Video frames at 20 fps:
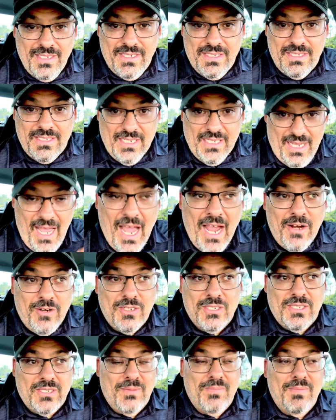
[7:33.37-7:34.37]
to hire
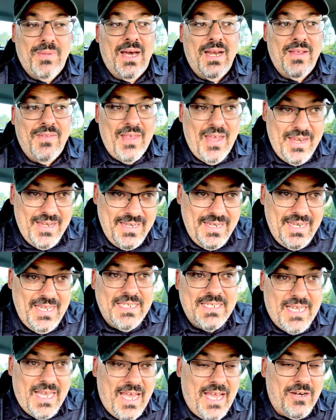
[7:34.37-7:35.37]
somebody, that need
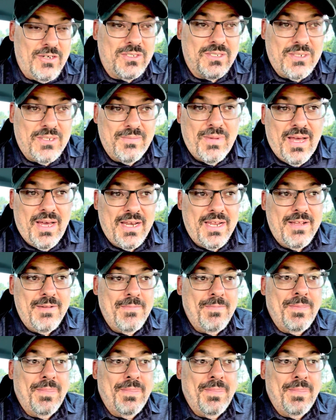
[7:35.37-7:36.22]
to hire somebody,